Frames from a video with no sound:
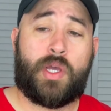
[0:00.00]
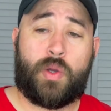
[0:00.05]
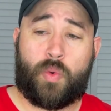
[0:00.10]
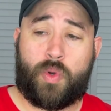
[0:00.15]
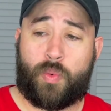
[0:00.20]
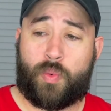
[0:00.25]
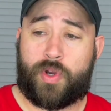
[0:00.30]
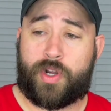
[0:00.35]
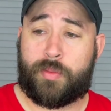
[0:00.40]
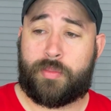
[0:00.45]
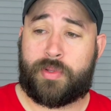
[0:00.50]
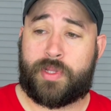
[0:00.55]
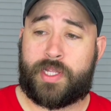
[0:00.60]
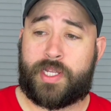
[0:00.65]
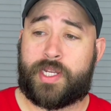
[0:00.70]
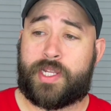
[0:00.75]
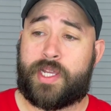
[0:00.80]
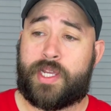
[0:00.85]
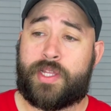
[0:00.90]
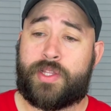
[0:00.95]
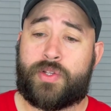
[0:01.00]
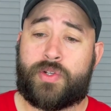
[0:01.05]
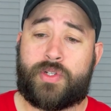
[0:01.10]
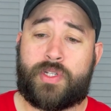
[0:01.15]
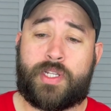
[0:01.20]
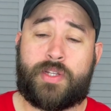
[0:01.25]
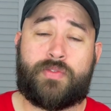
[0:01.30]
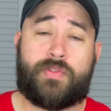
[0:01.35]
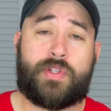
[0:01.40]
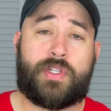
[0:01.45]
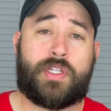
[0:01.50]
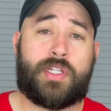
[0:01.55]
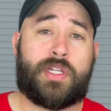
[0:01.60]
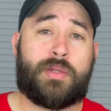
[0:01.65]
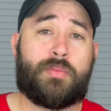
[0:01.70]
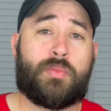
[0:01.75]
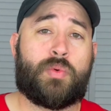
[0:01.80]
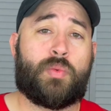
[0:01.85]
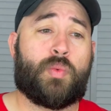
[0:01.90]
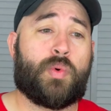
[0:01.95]
We want to play together, level
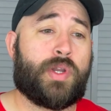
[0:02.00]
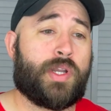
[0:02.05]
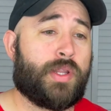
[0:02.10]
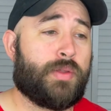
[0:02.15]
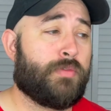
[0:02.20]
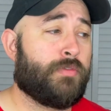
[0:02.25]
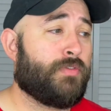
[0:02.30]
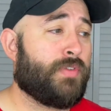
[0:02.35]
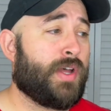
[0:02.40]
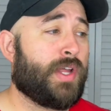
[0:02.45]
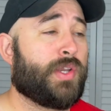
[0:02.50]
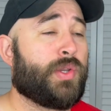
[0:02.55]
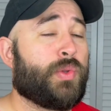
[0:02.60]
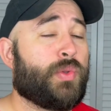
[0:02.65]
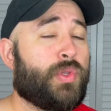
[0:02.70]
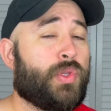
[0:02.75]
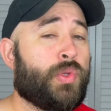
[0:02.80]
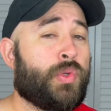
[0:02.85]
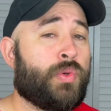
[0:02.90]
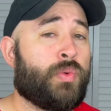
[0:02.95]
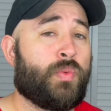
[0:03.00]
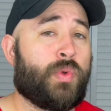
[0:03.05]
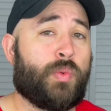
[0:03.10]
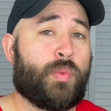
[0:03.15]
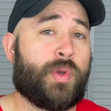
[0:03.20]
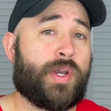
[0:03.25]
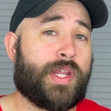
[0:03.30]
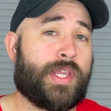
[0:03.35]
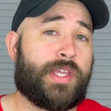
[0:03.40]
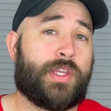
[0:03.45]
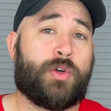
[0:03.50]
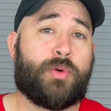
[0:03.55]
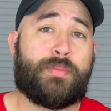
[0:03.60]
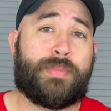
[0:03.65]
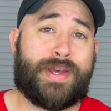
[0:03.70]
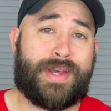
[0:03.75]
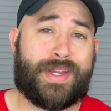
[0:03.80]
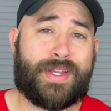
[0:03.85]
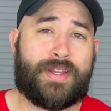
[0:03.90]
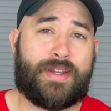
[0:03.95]
up, we want to find new loot, and we want to kill
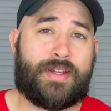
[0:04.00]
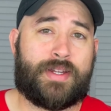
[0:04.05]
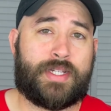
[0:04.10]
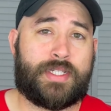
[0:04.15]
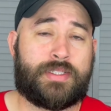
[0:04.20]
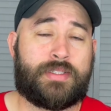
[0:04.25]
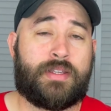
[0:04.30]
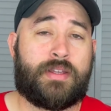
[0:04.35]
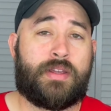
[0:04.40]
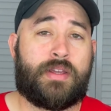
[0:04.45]
bad guys.